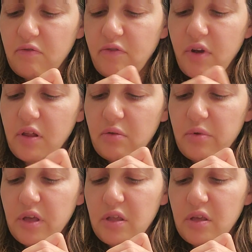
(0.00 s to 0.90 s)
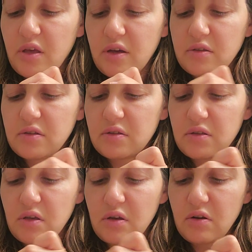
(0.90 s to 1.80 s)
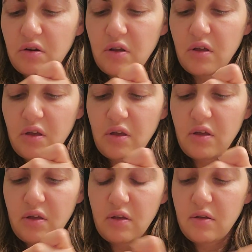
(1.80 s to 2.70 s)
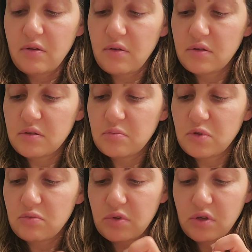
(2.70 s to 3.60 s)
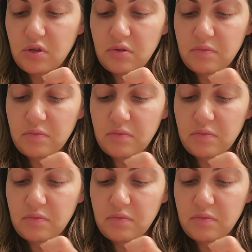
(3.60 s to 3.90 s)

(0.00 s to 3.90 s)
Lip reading: file away any excess here as I'm doing it.